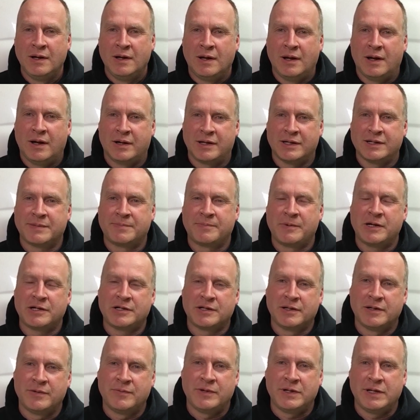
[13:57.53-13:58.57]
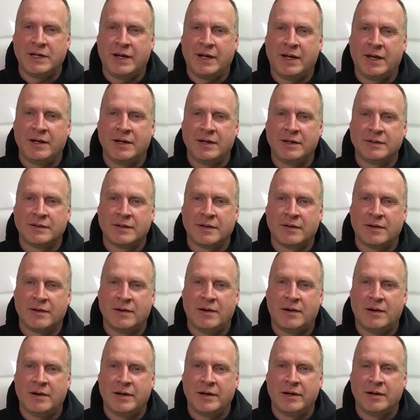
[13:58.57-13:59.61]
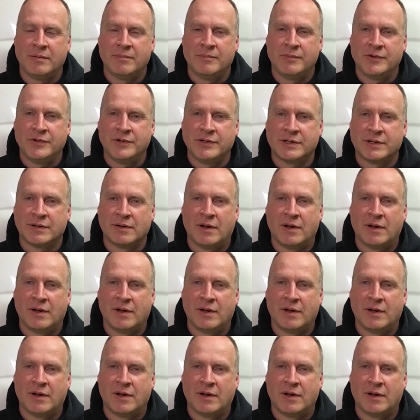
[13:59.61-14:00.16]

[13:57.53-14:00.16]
and especially when you get into the higher boost